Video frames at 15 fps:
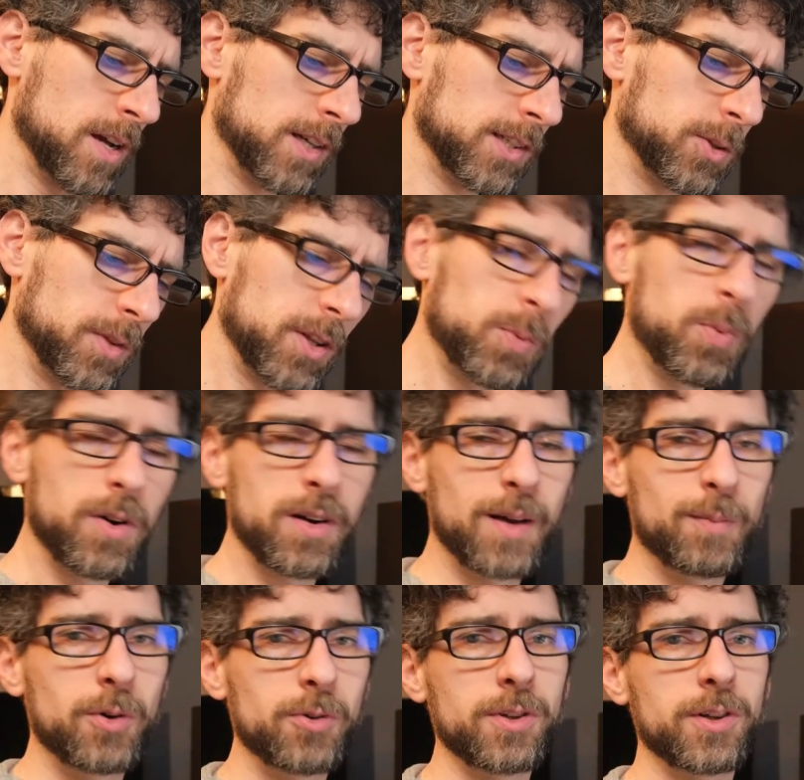So at this point, I've
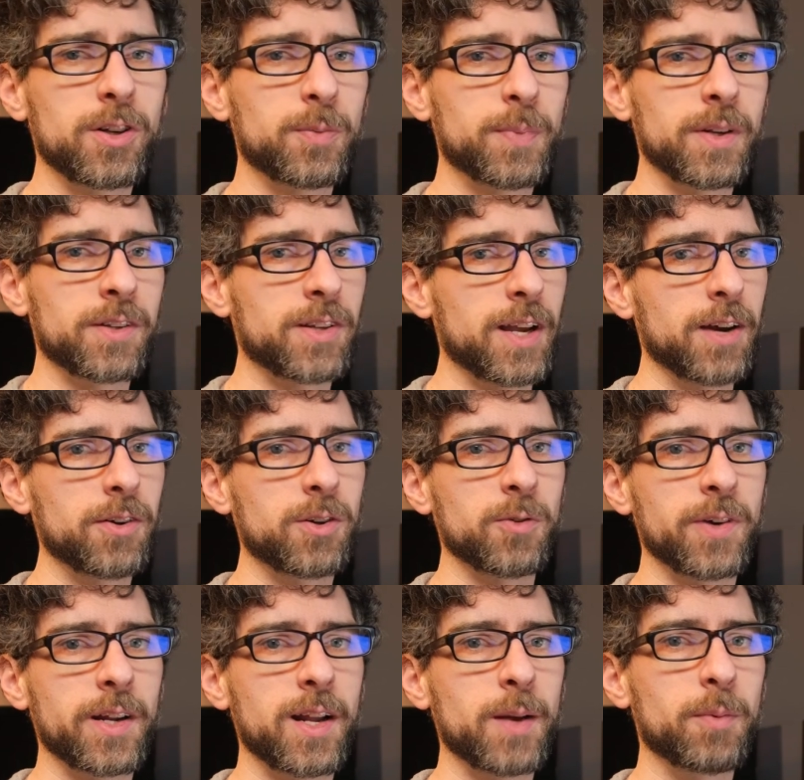mostly just been scared to
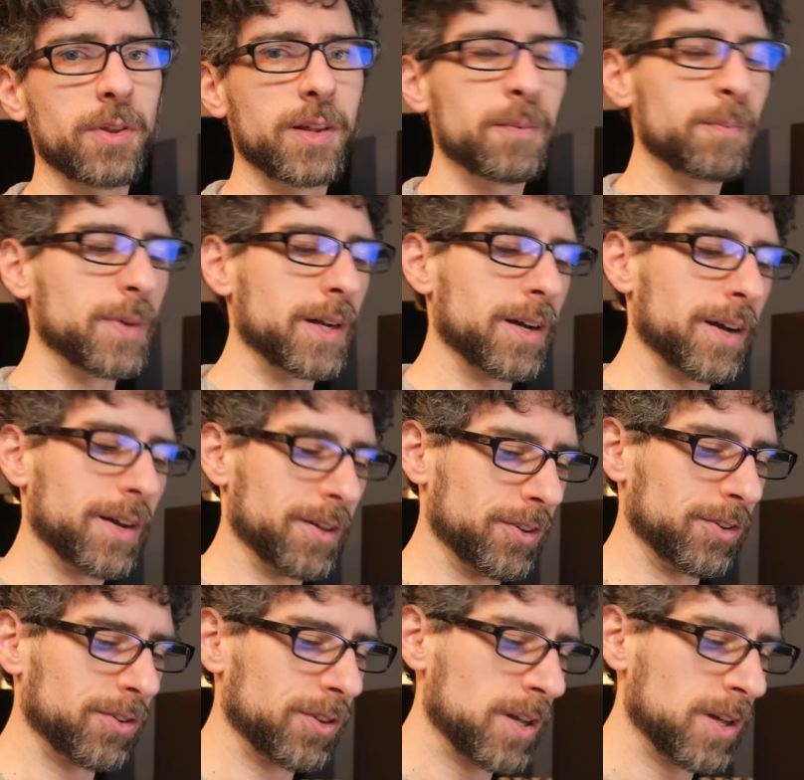re-enable them because